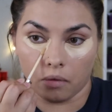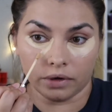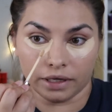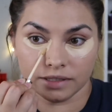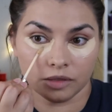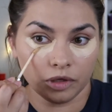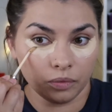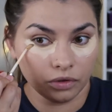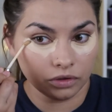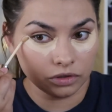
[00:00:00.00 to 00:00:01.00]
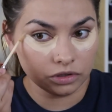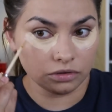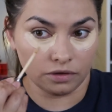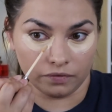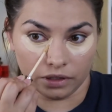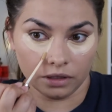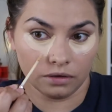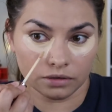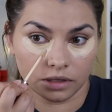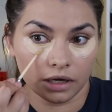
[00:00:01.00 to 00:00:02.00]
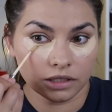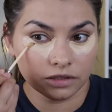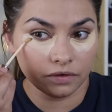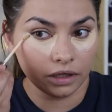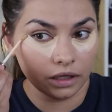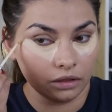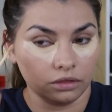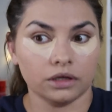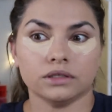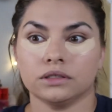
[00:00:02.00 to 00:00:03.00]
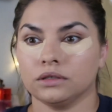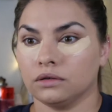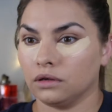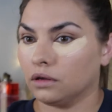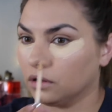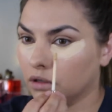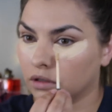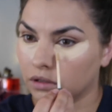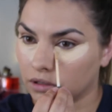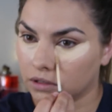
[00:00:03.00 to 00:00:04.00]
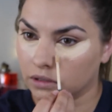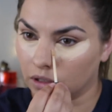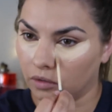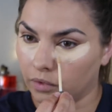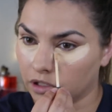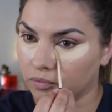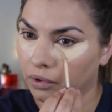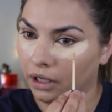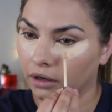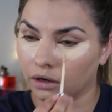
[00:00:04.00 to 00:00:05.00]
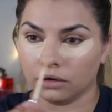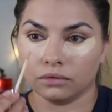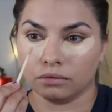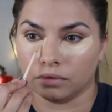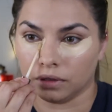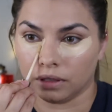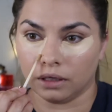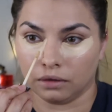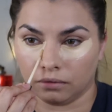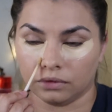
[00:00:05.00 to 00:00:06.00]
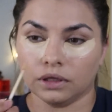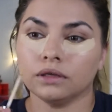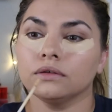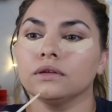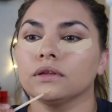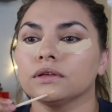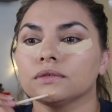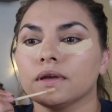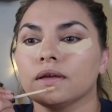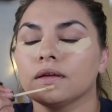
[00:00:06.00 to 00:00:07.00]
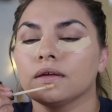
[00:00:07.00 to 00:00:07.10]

when I see people do their videos, I just feel like it looks so much better when they when they do it this way.